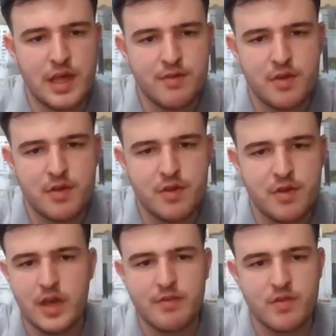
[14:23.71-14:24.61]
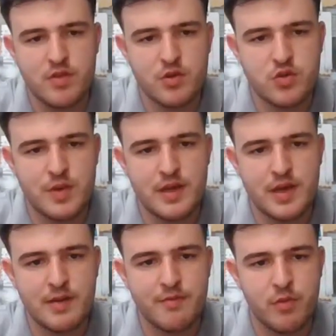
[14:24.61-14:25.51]
even social media
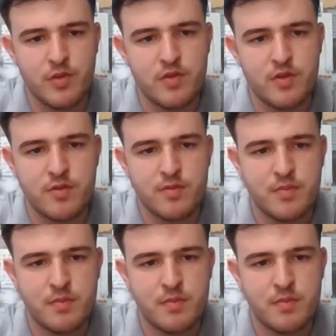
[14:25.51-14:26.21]
influencers?